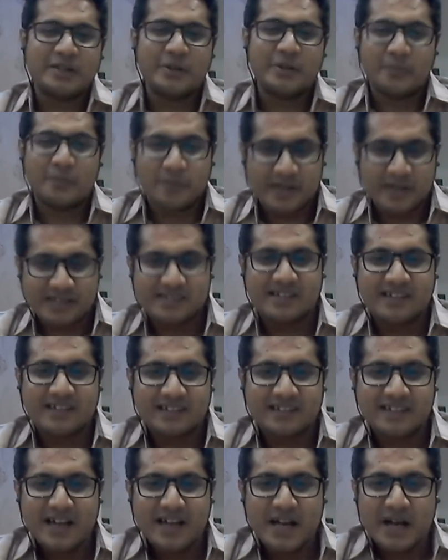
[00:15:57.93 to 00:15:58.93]
your present,
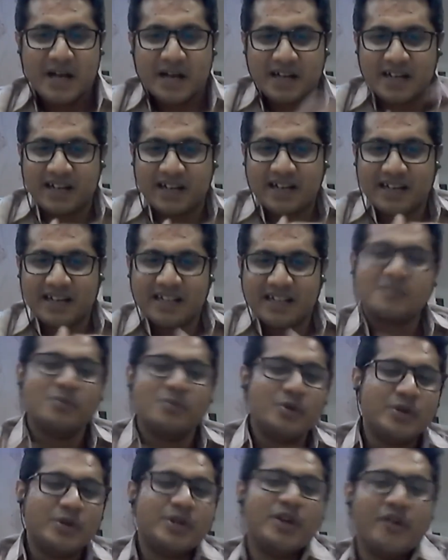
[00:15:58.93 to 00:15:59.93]
uh, let's
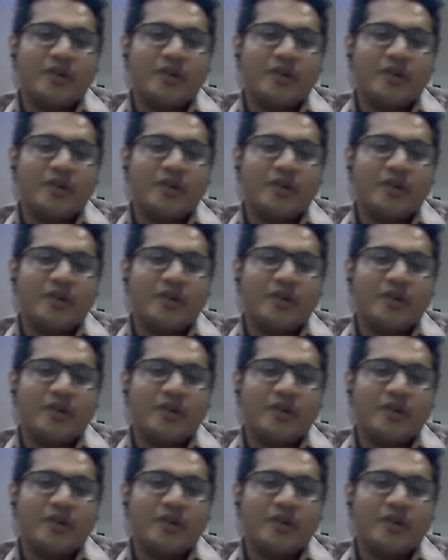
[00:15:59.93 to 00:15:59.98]
move into your